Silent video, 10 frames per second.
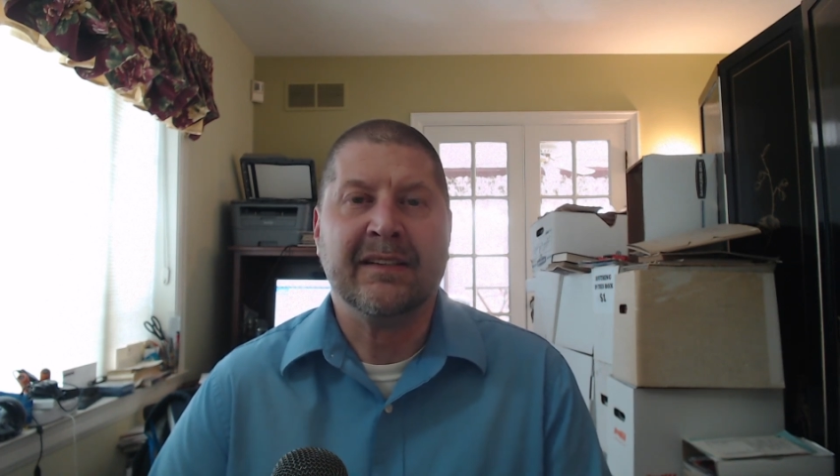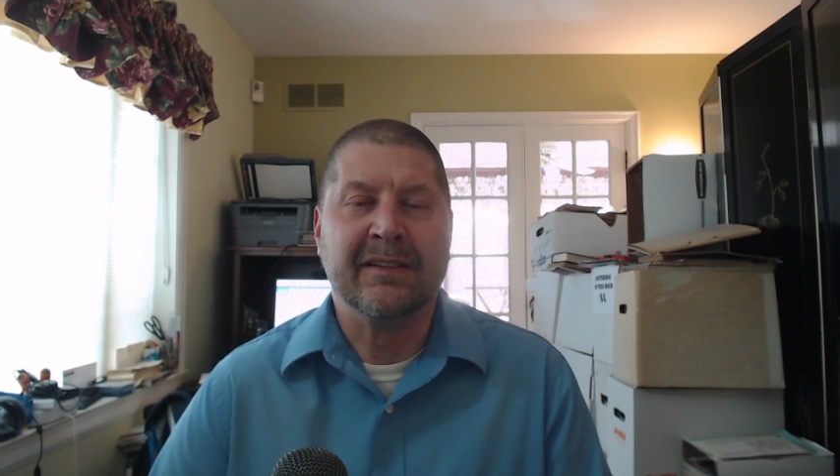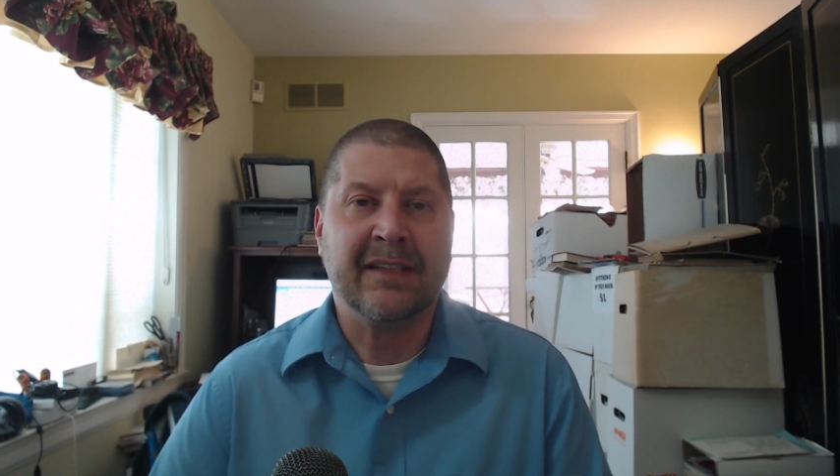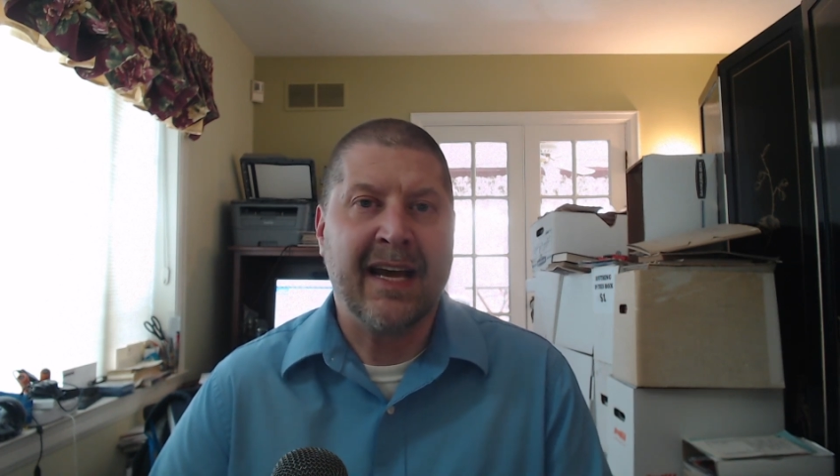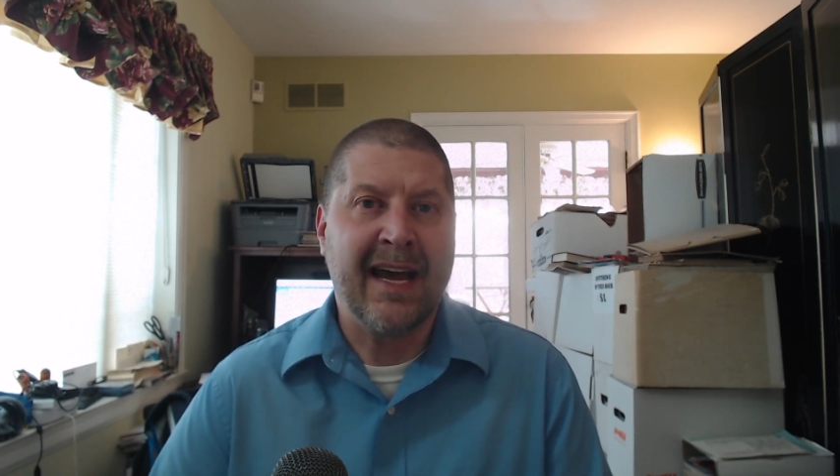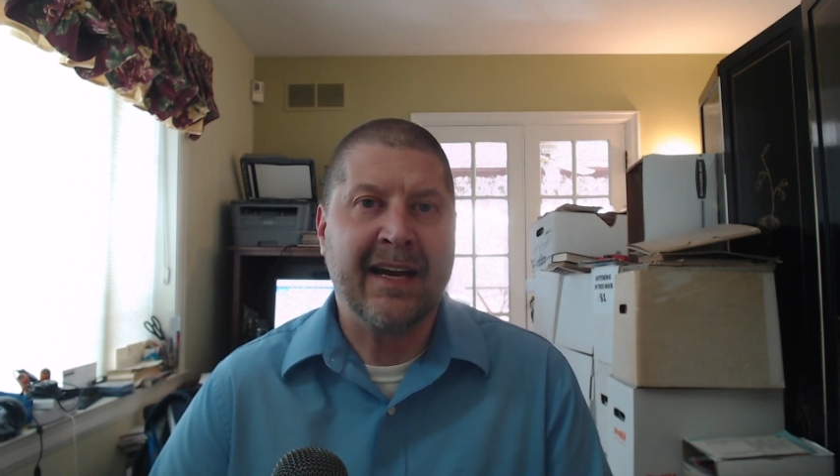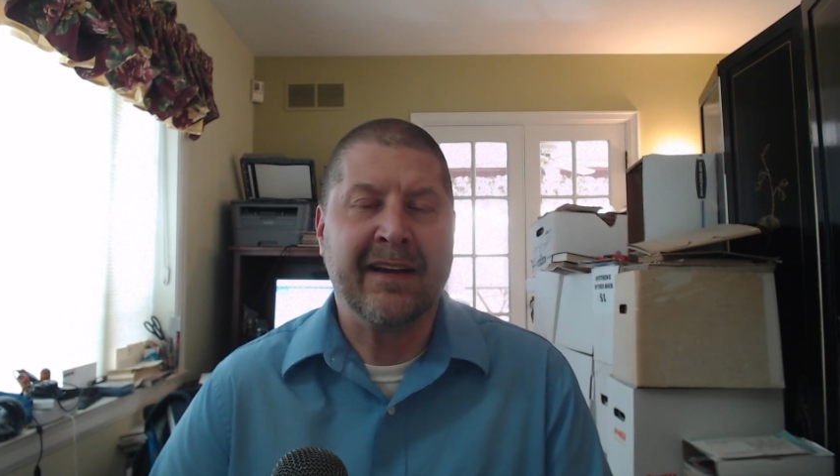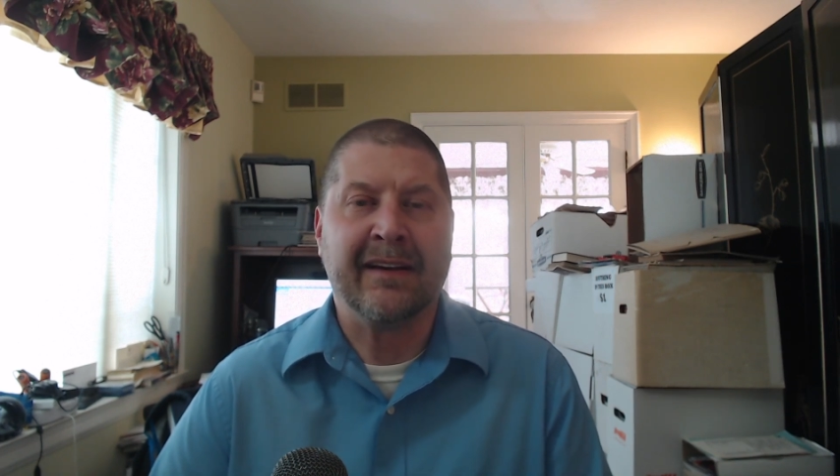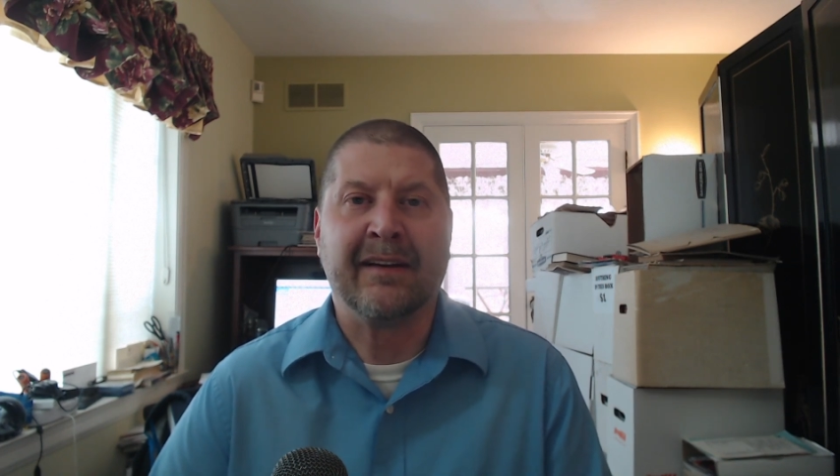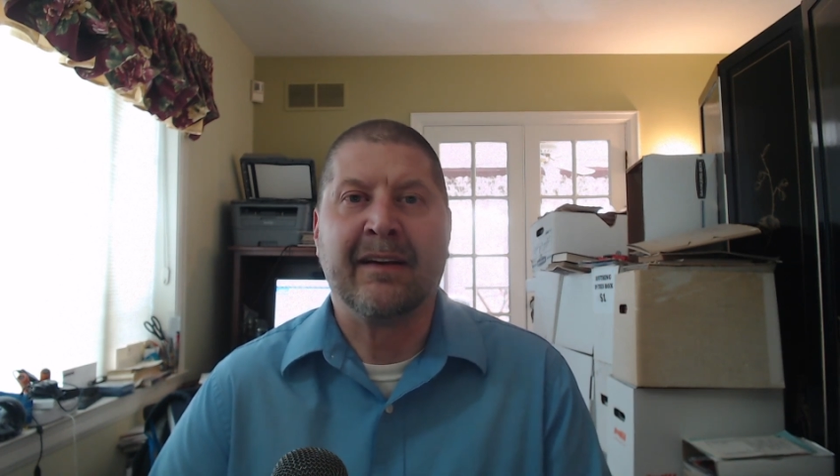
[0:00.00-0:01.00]
You add
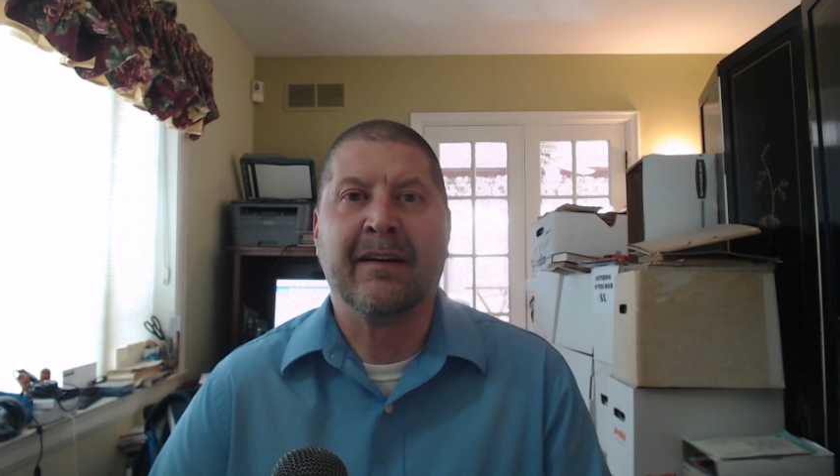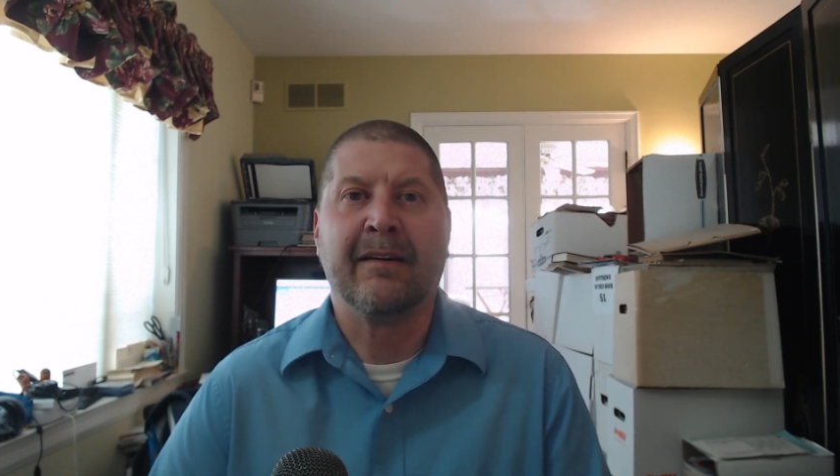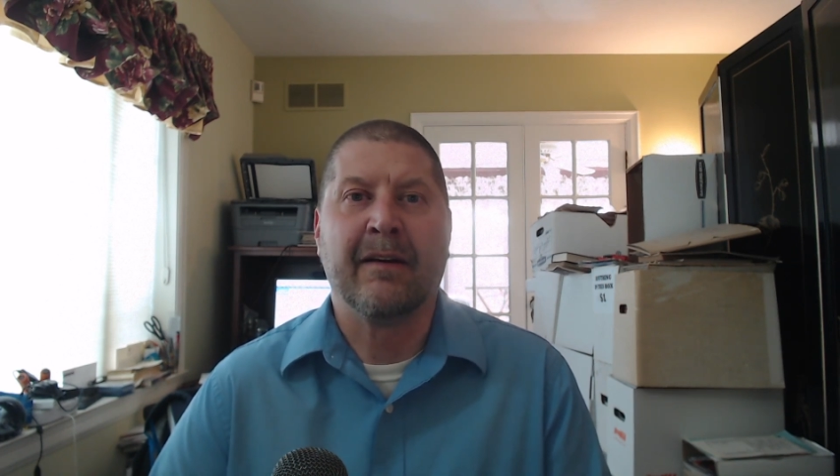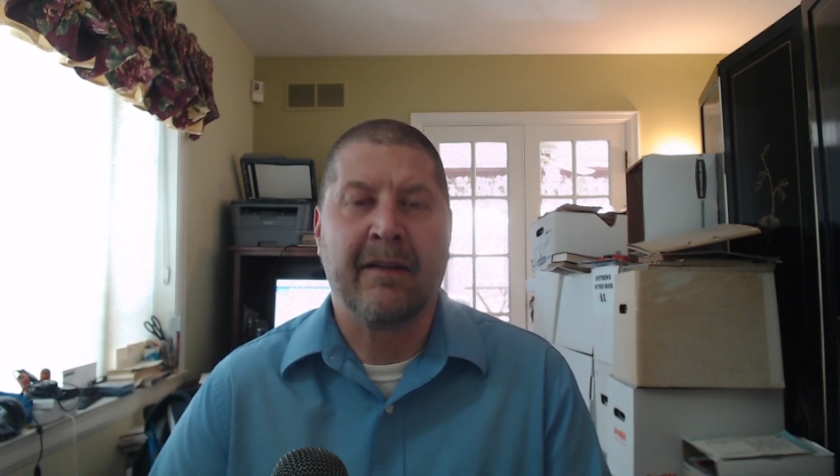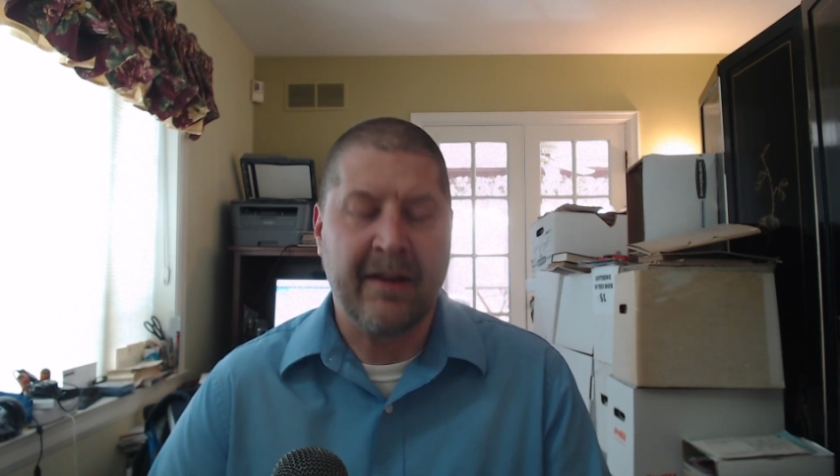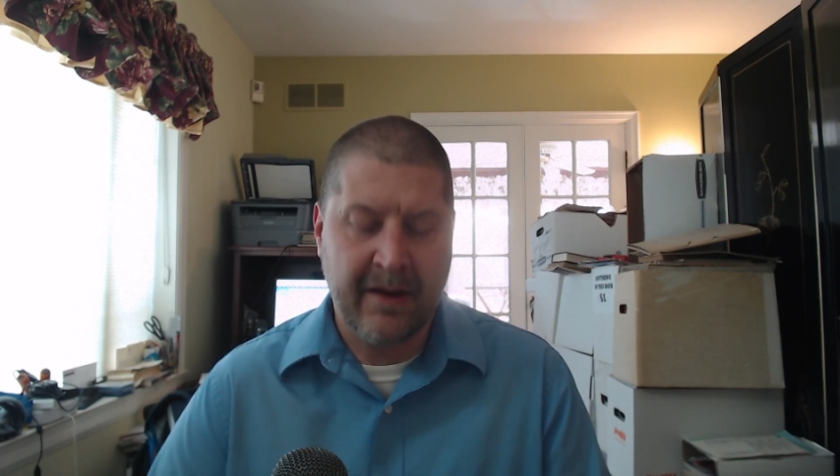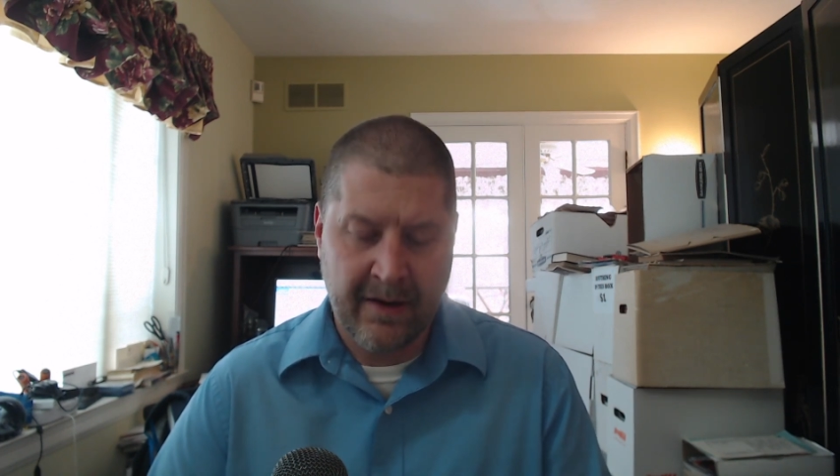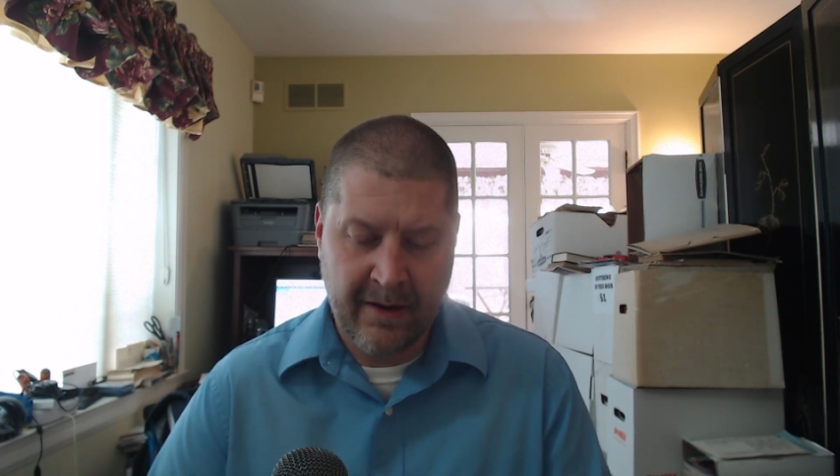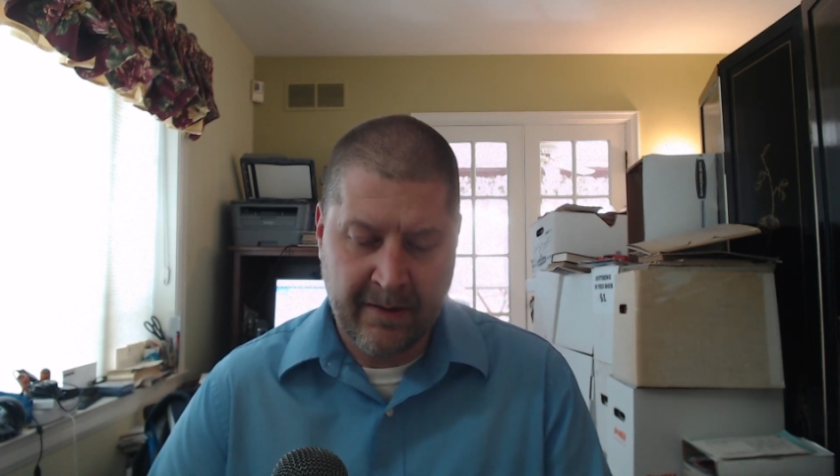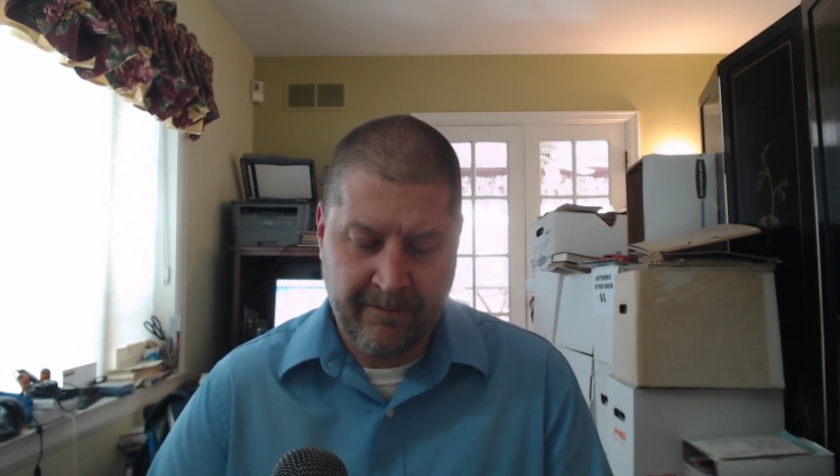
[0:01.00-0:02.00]
in
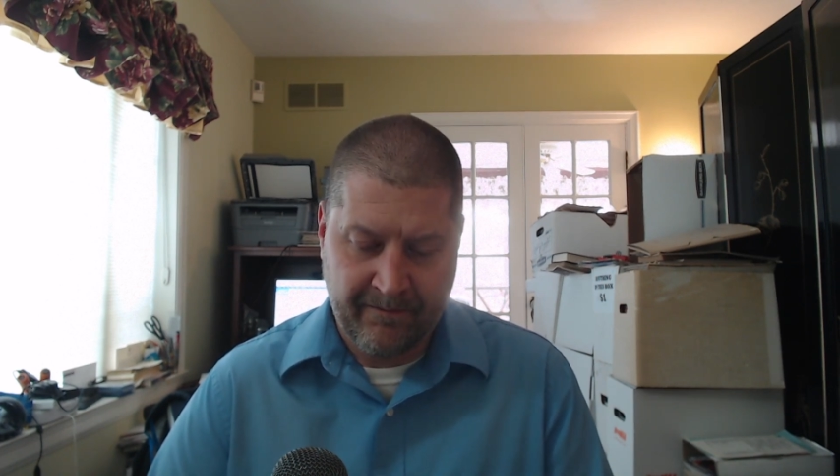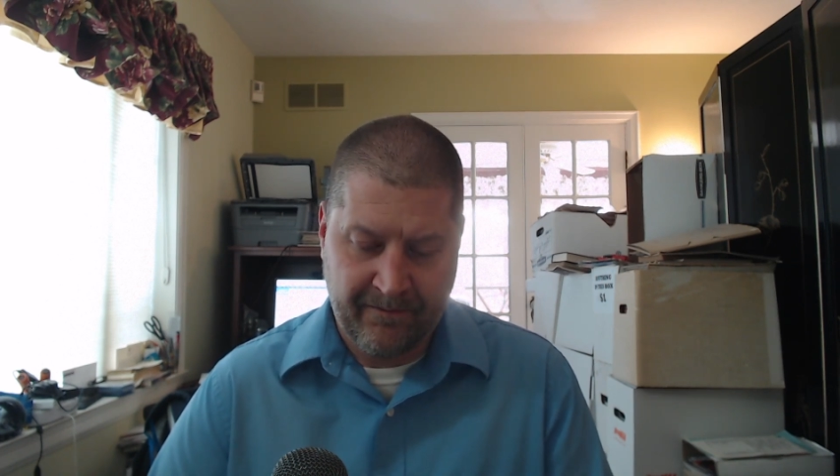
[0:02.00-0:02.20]
the